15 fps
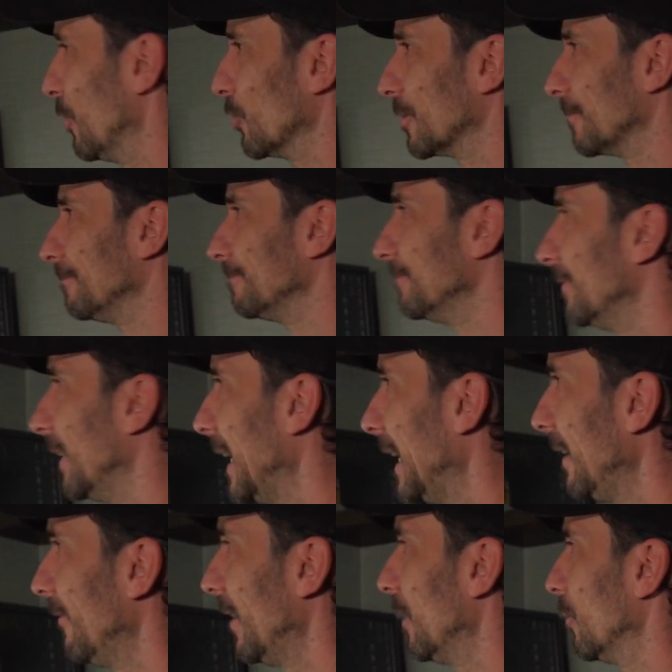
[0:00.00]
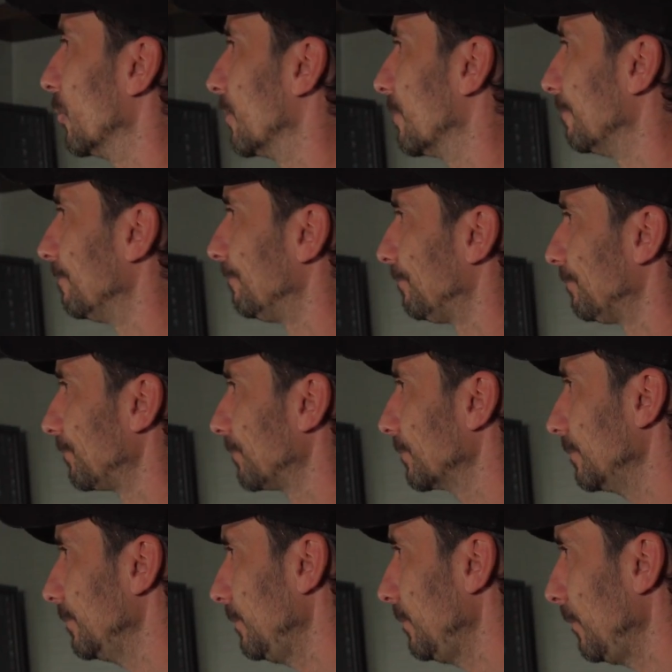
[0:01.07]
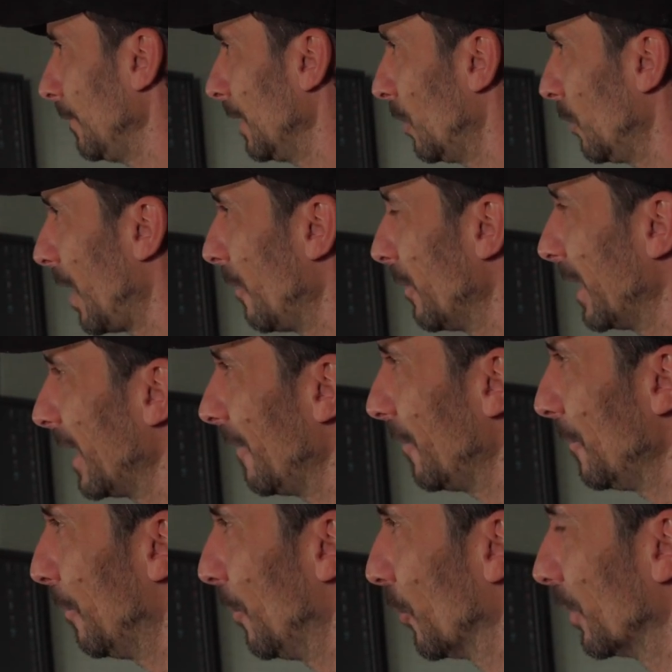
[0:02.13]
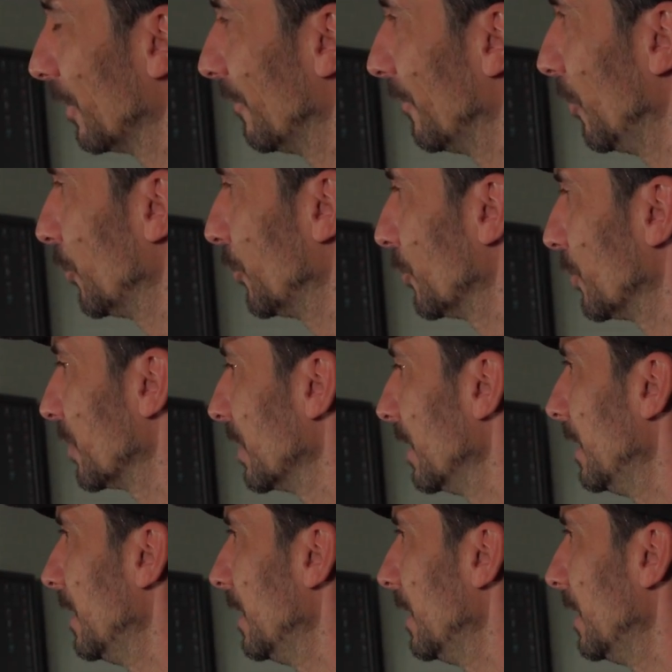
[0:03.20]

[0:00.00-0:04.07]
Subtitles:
good, very, very good. Right, we have imported the photos.